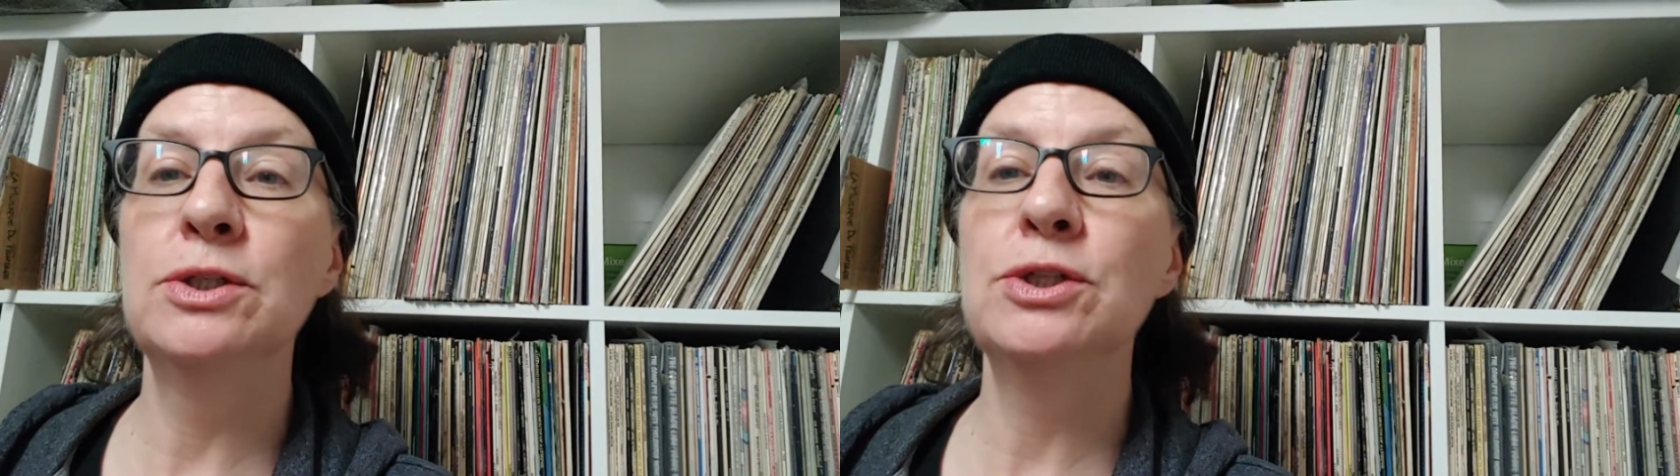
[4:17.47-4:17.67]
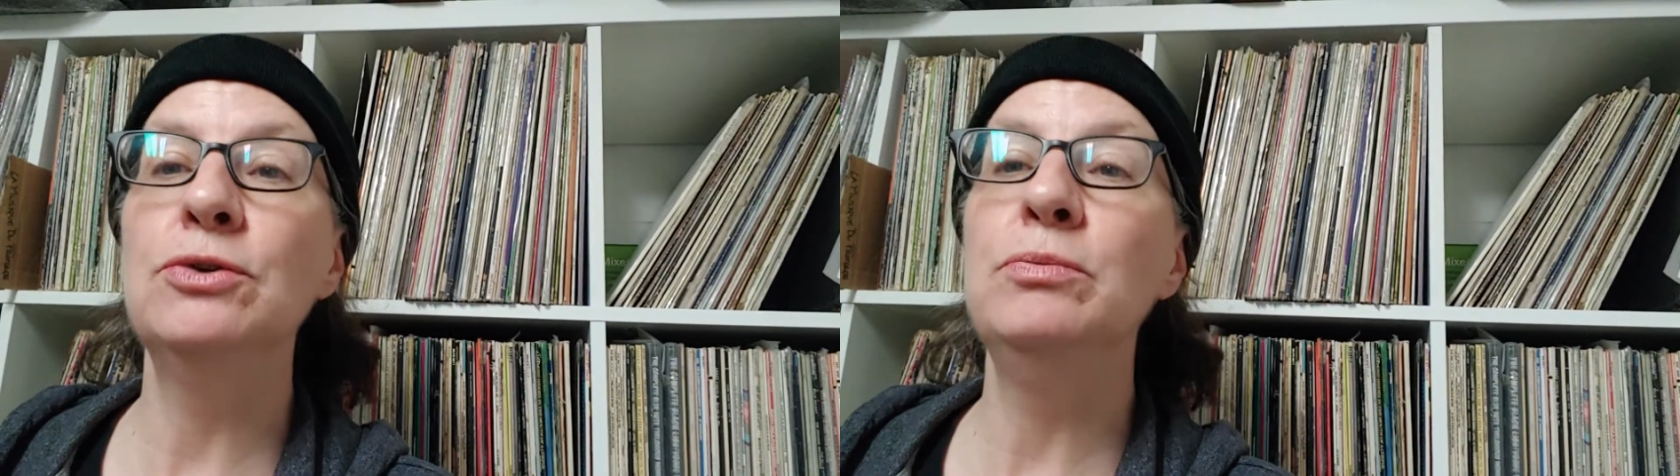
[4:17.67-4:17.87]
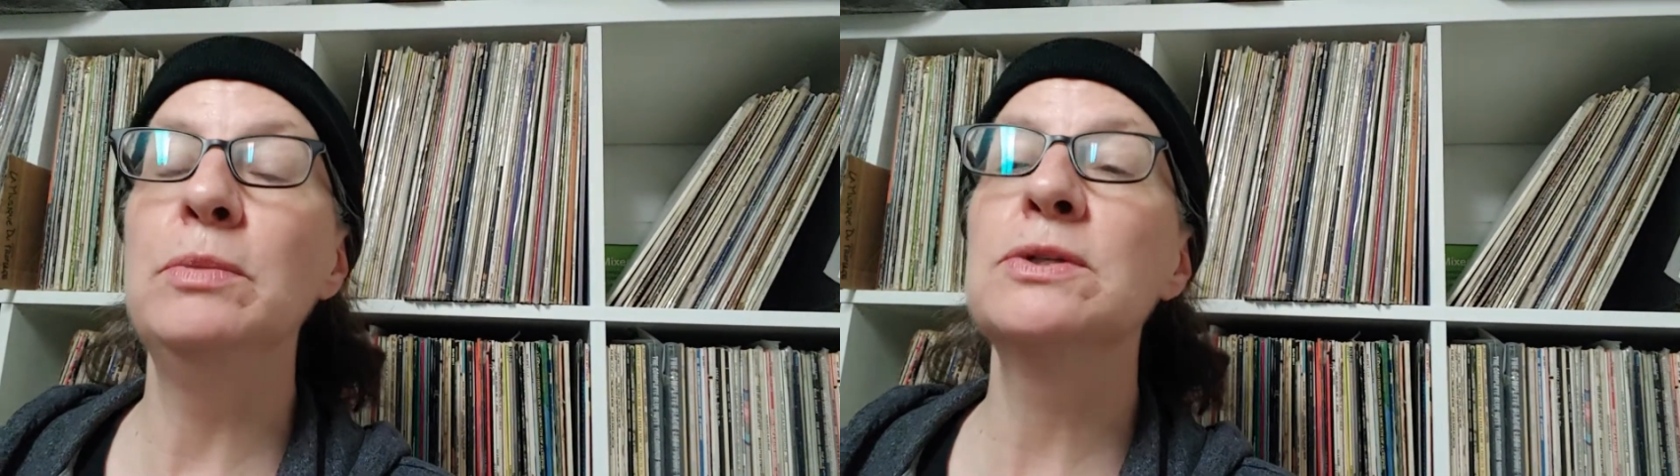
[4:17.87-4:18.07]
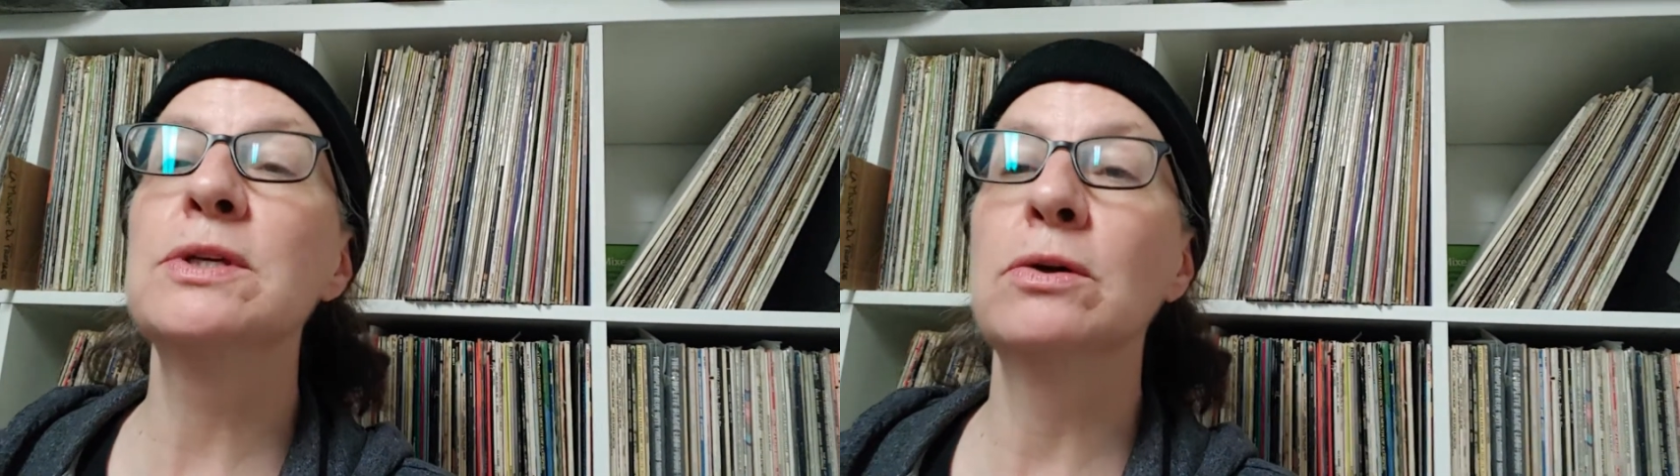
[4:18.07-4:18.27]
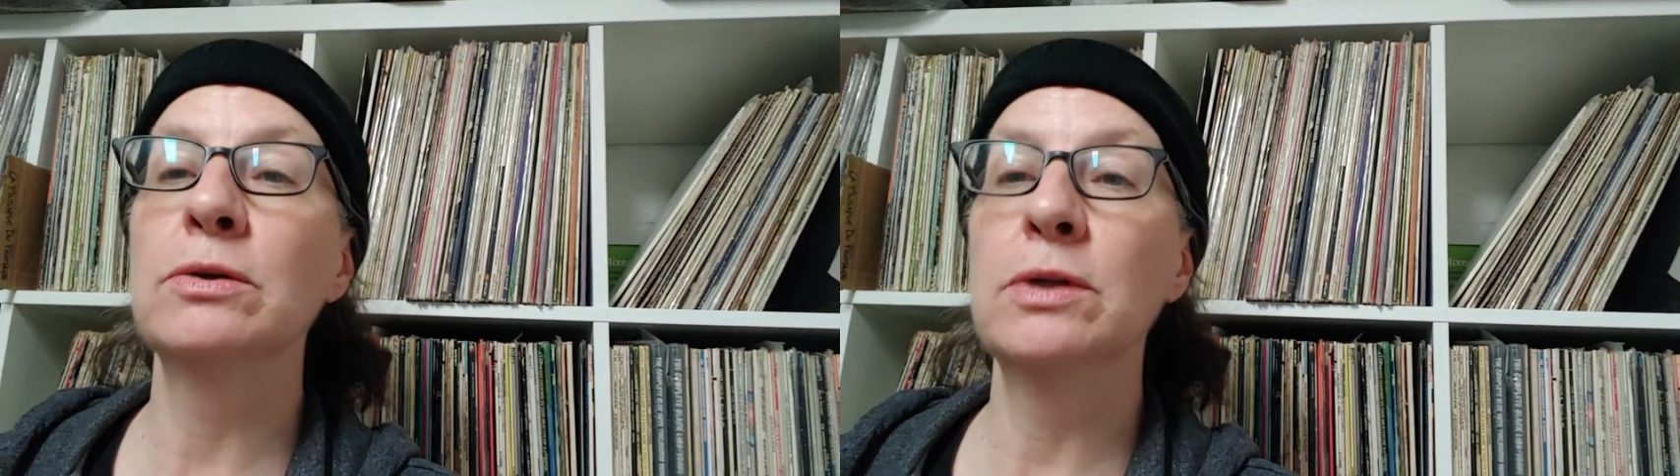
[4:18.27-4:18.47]
to
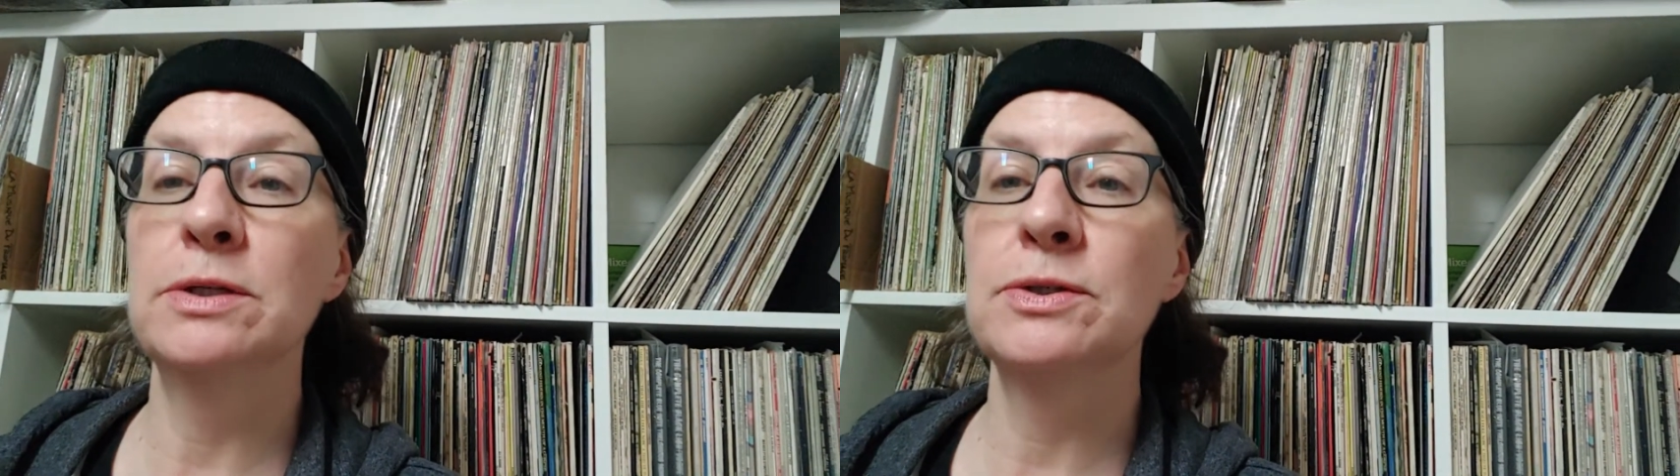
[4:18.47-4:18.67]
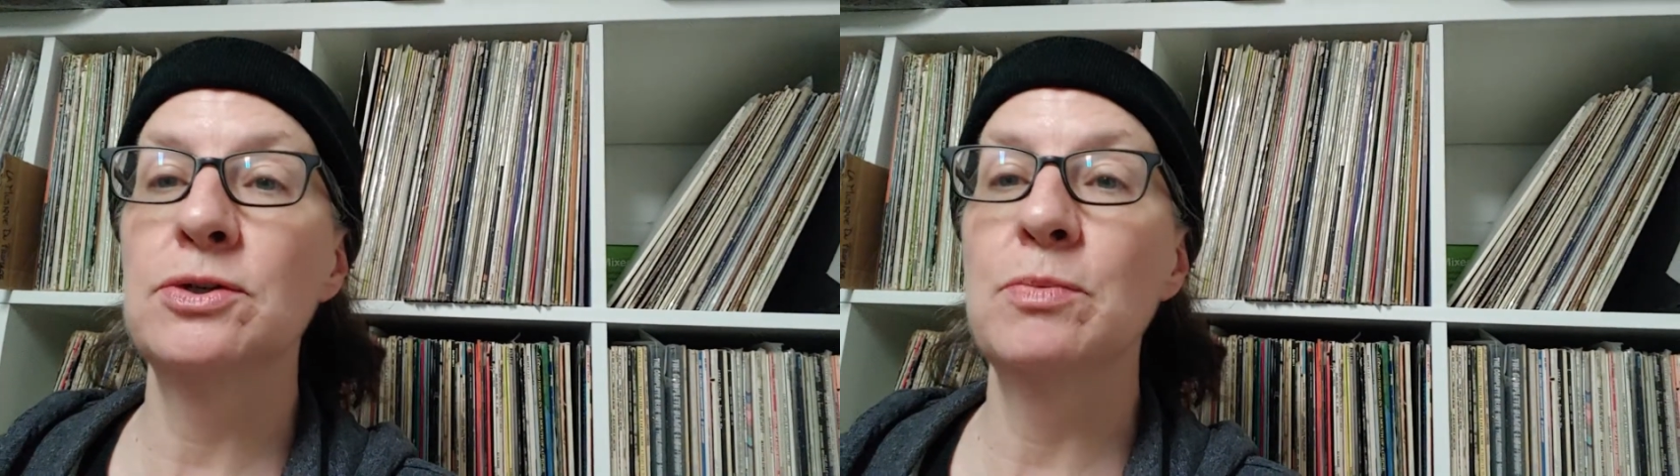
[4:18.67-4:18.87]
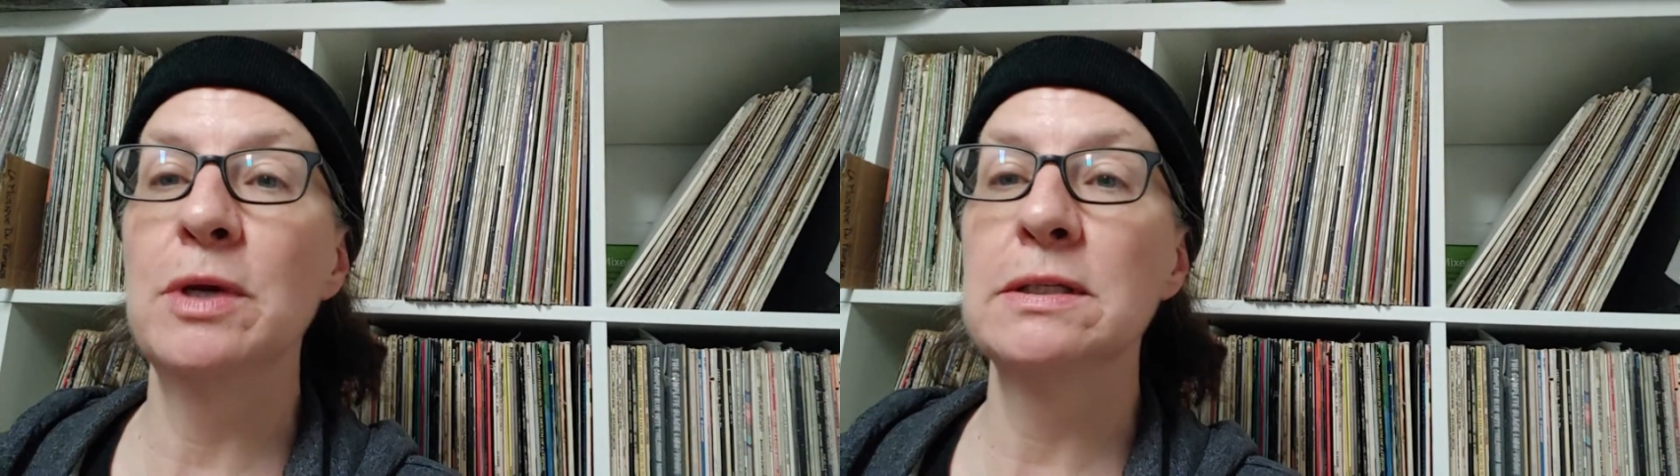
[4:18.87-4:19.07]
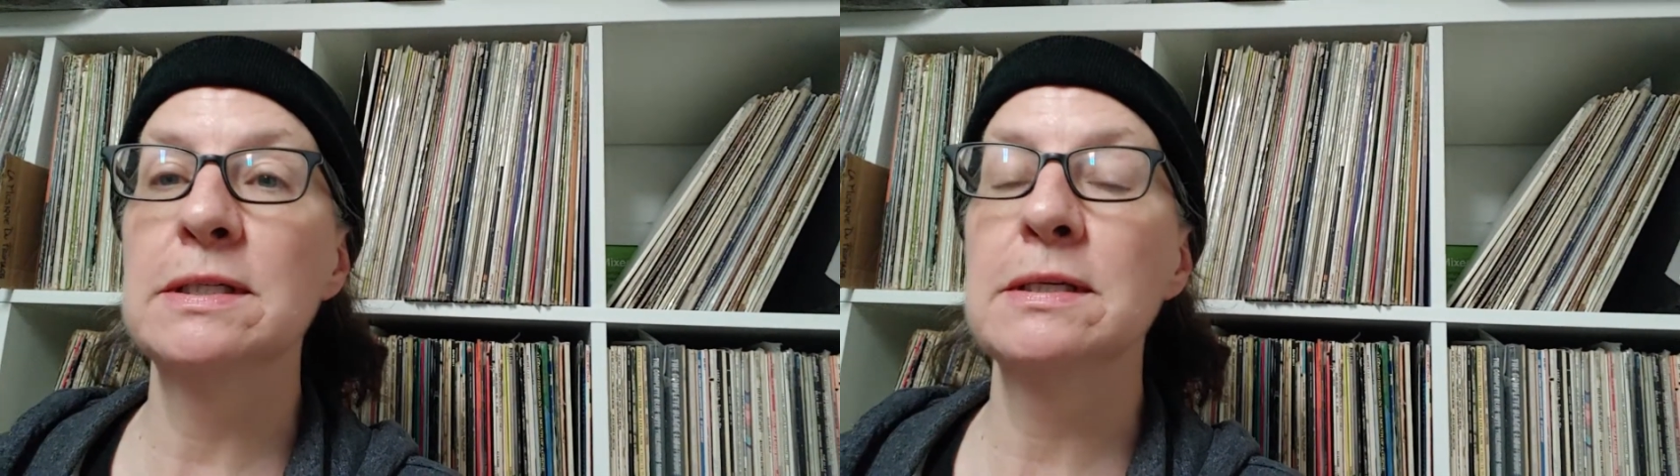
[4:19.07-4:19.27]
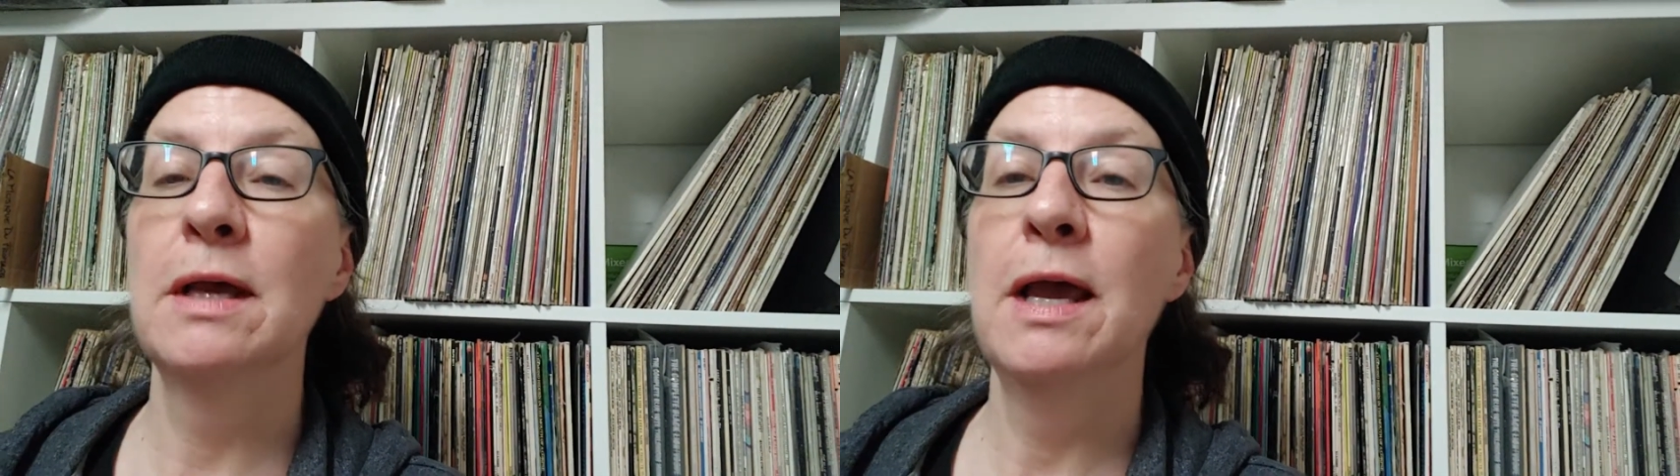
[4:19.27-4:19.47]
musical
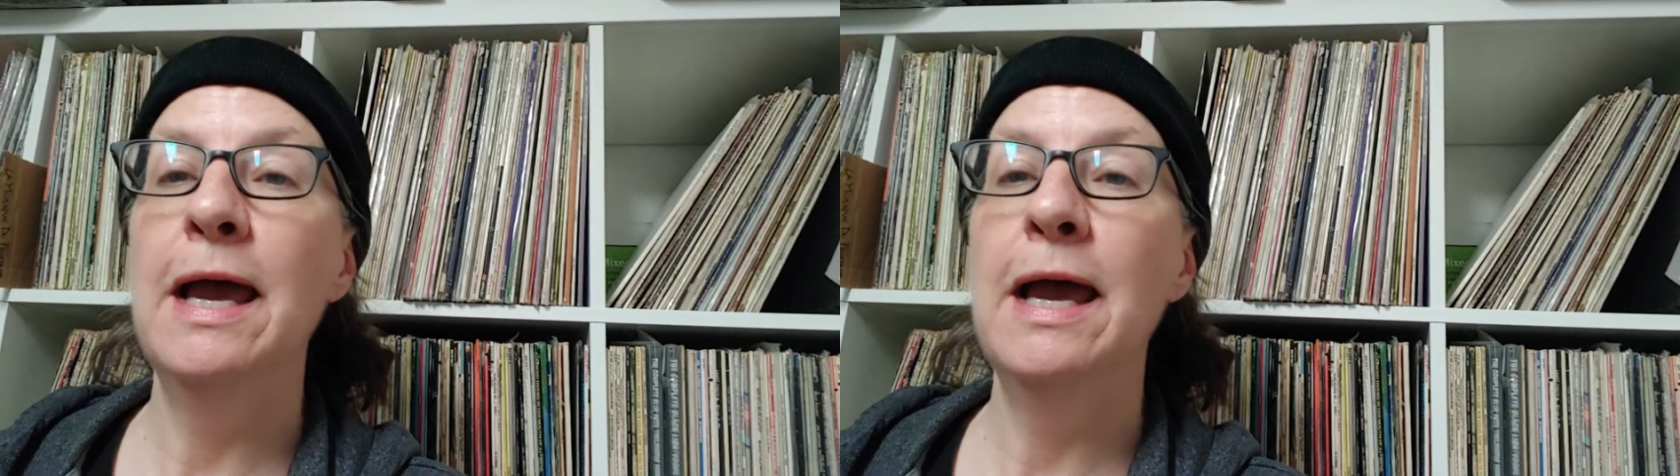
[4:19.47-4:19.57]
instruments.